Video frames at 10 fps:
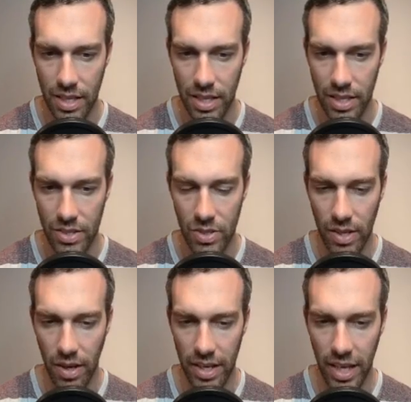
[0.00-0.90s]
So
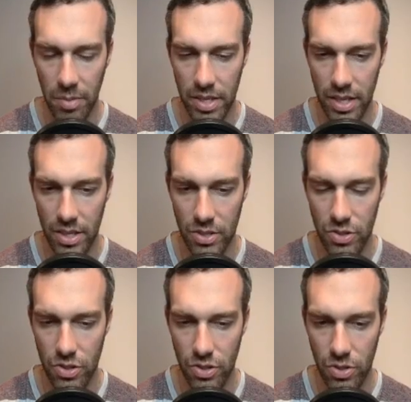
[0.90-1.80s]
I came in here
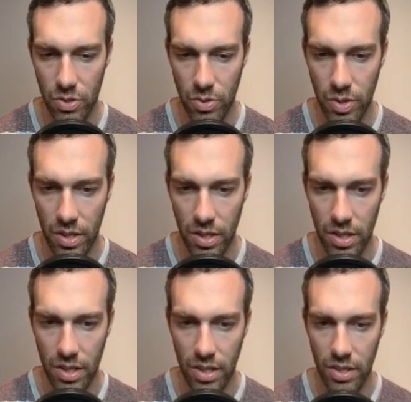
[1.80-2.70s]
to
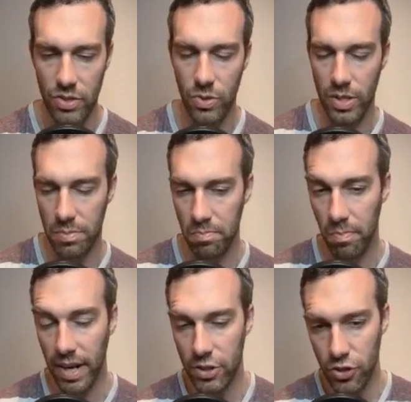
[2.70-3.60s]
do as
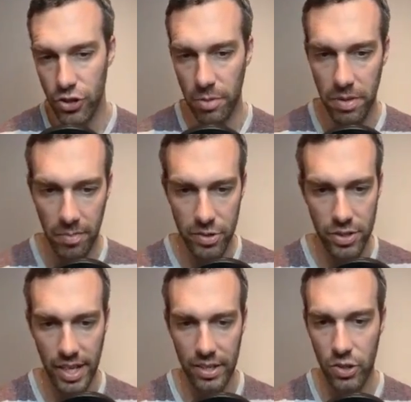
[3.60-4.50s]
much chip damage
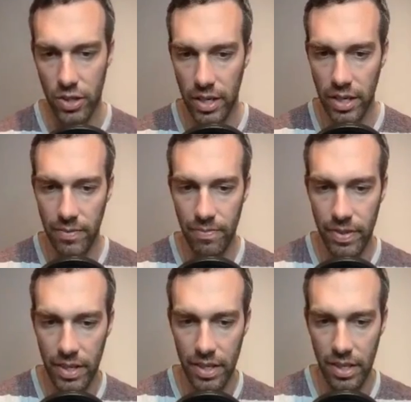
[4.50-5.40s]
as I could,
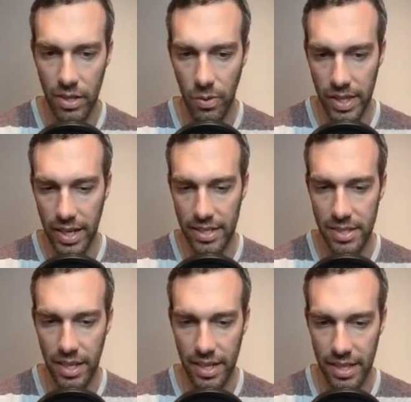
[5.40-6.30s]
knowing that I could
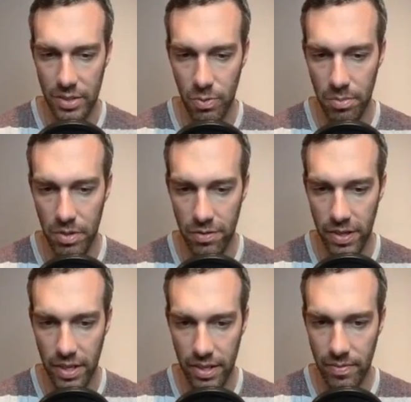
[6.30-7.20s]
take at least one move
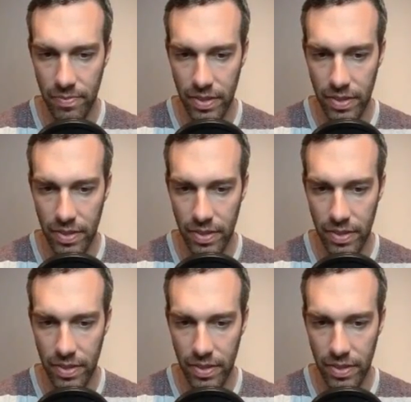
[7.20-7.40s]
here.